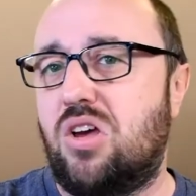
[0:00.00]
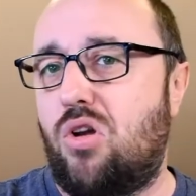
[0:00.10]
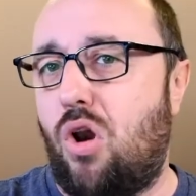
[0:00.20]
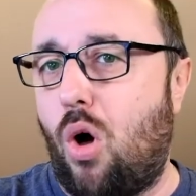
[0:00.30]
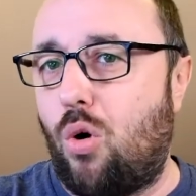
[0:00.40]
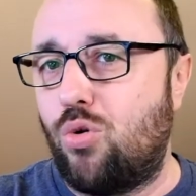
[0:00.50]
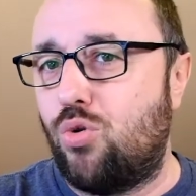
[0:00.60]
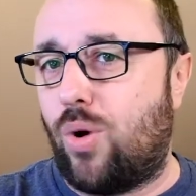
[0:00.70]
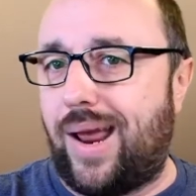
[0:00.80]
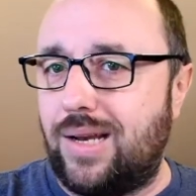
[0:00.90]
long
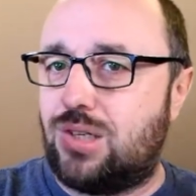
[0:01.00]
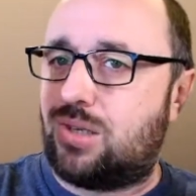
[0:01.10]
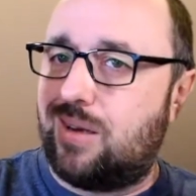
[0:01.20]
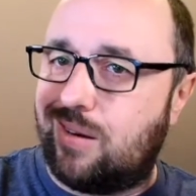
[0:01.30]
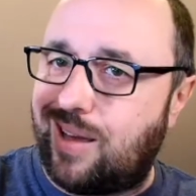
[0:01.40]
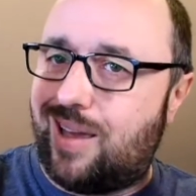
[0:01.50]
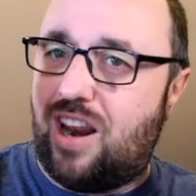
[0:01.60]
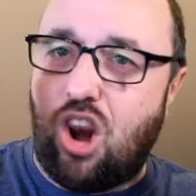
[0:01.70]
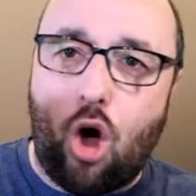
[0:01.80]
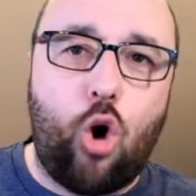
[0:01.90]
range
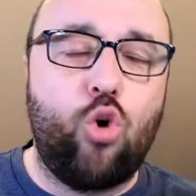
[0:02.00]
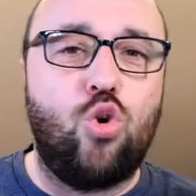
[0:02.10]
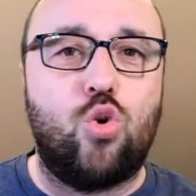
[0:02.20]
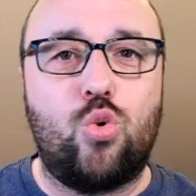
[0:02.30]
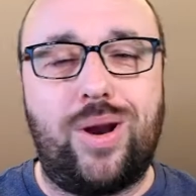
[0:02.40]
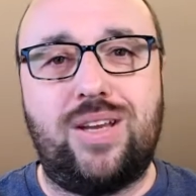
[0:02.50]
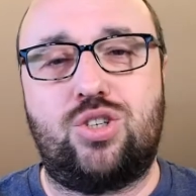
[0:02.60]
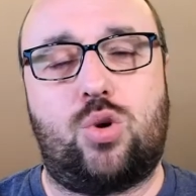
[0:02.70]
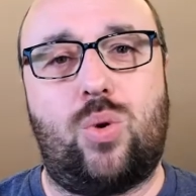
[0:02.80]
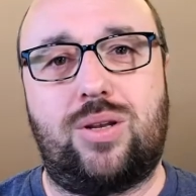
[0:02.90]

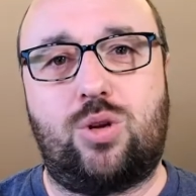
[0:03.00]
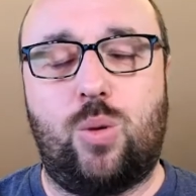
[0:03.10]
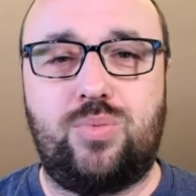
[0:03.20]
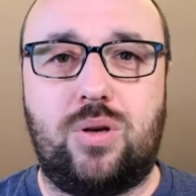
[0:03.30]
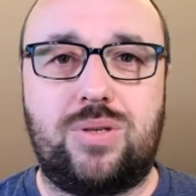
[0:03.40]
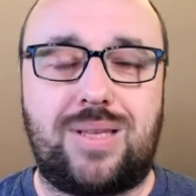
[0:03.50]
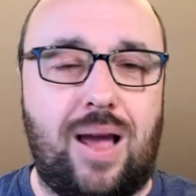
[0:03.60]
quadcopters